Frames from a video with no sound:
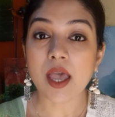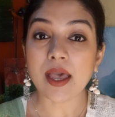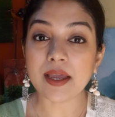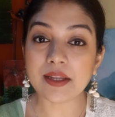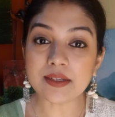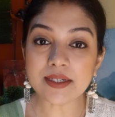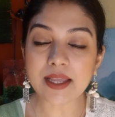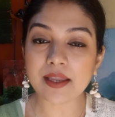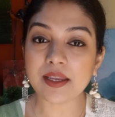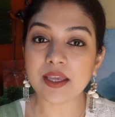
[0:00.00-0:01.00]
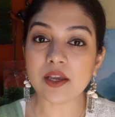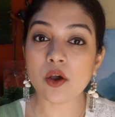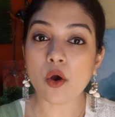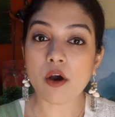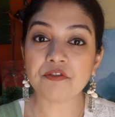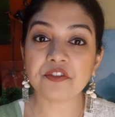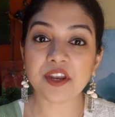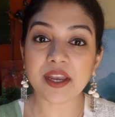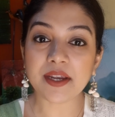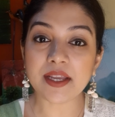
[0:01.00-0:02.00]
Another technique of
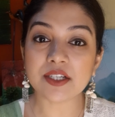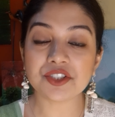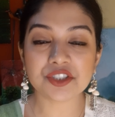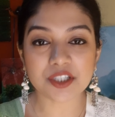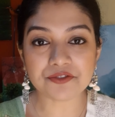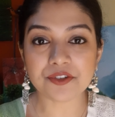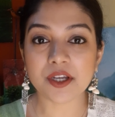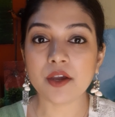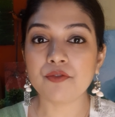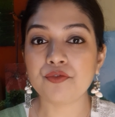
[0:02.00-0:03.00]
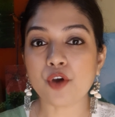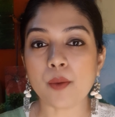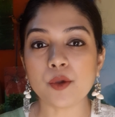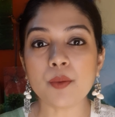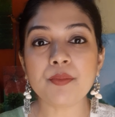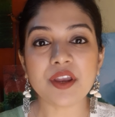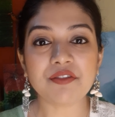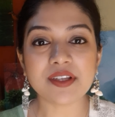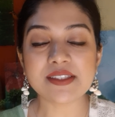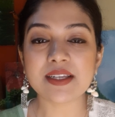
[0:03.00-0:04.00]
creating a shift from your
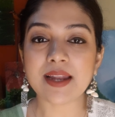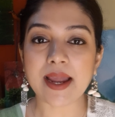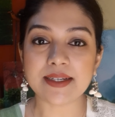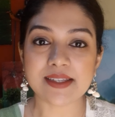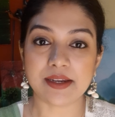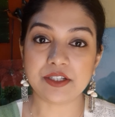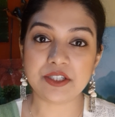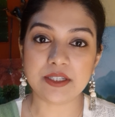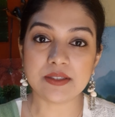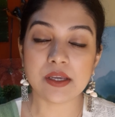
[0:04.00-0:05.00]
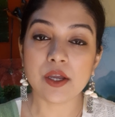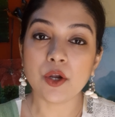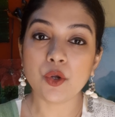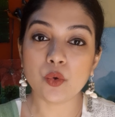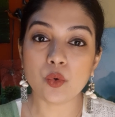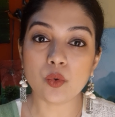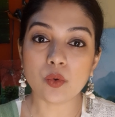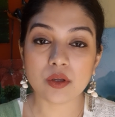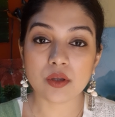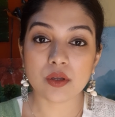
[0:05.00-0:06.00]
previous client's energies to
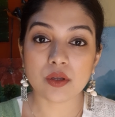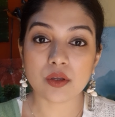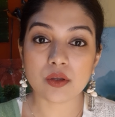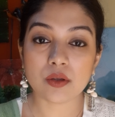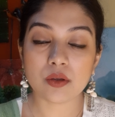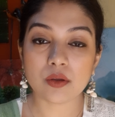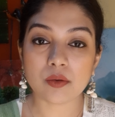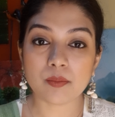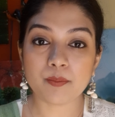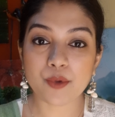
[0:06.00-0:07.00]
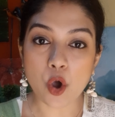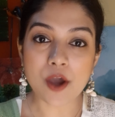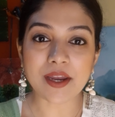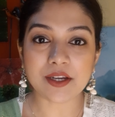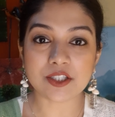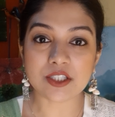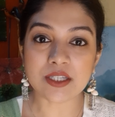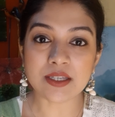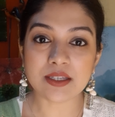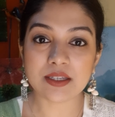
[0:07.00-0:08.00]
pure
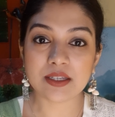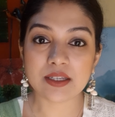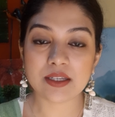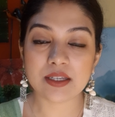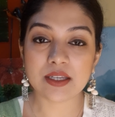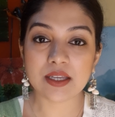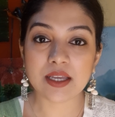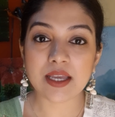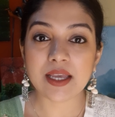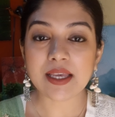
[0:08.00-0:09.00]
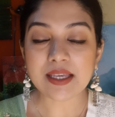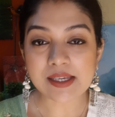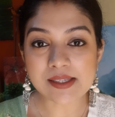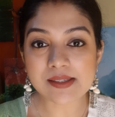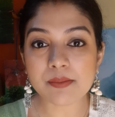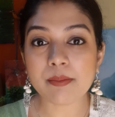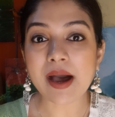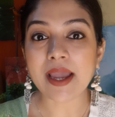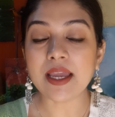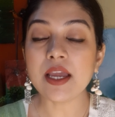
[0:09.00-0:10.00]
energy is
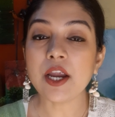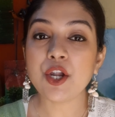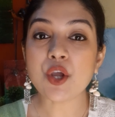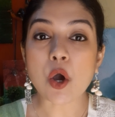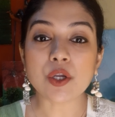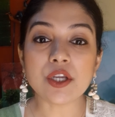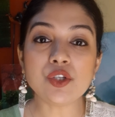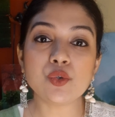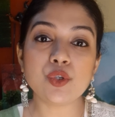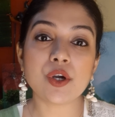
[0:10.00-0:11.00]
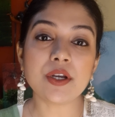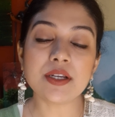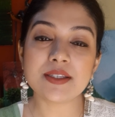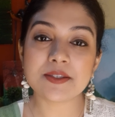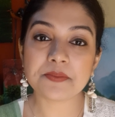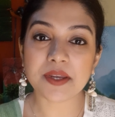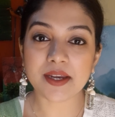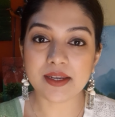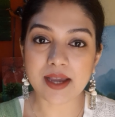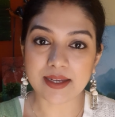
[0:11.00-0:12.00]
by talking to your
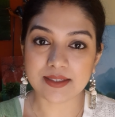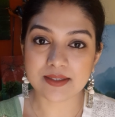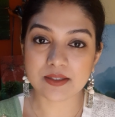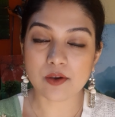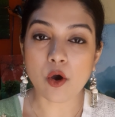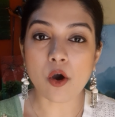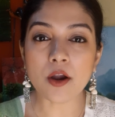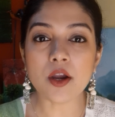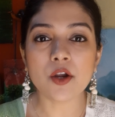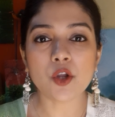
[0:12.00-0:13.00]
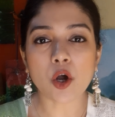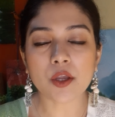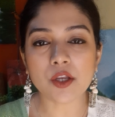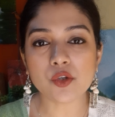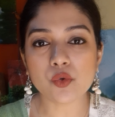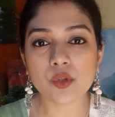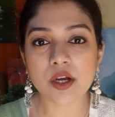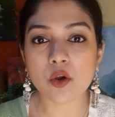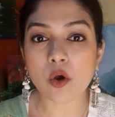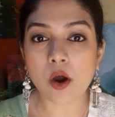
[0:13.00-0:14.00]
spirit guides or talking to the
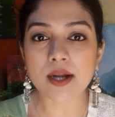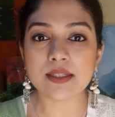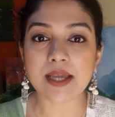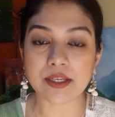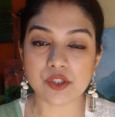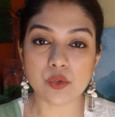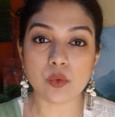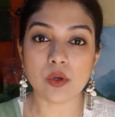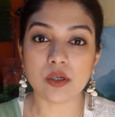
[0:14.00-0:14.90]
God that you